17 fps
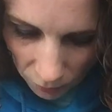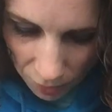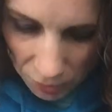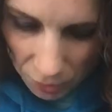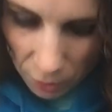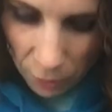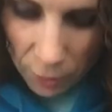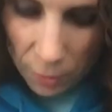
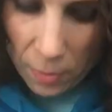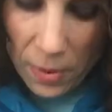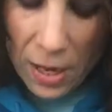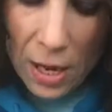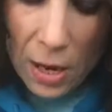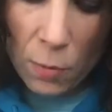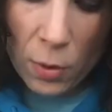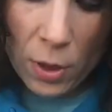So for
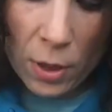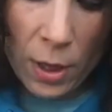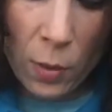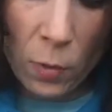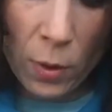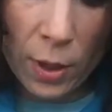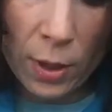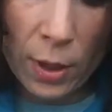me, when
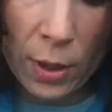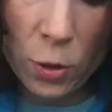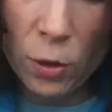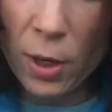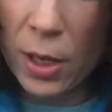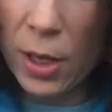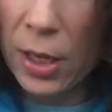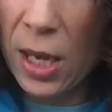I work, I
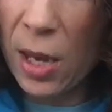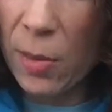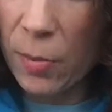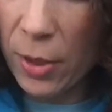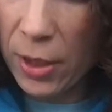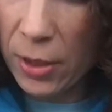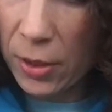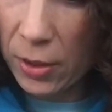try to
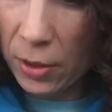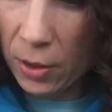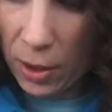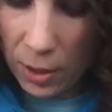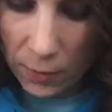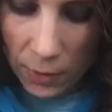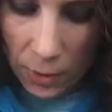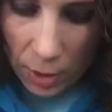keep my
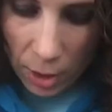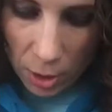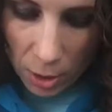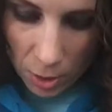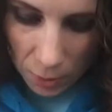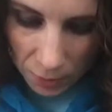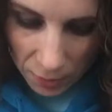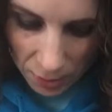designs very
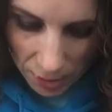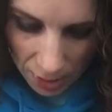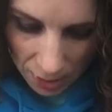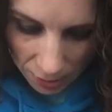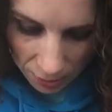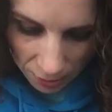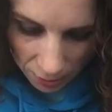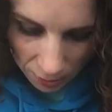close
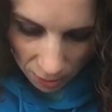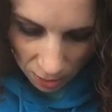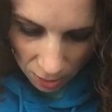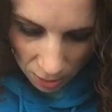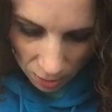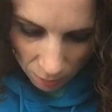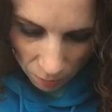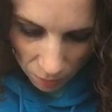knit,
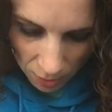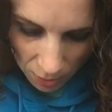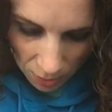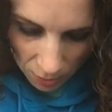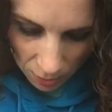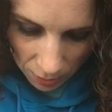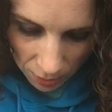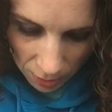
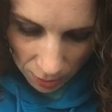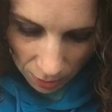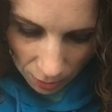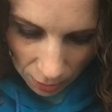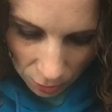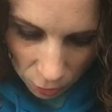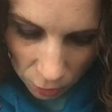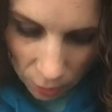meaning that
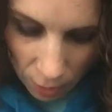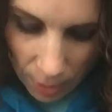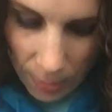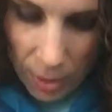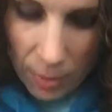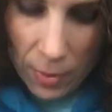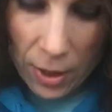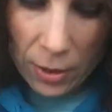I try
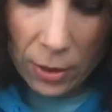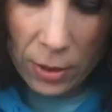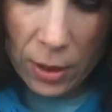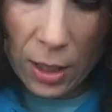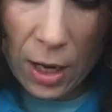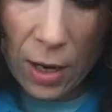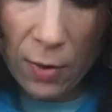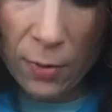my
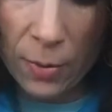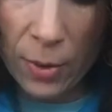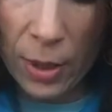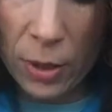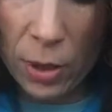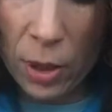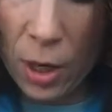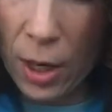best to have
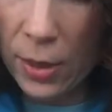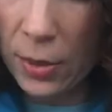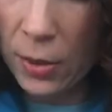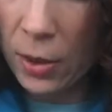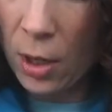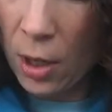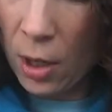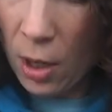my
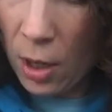dots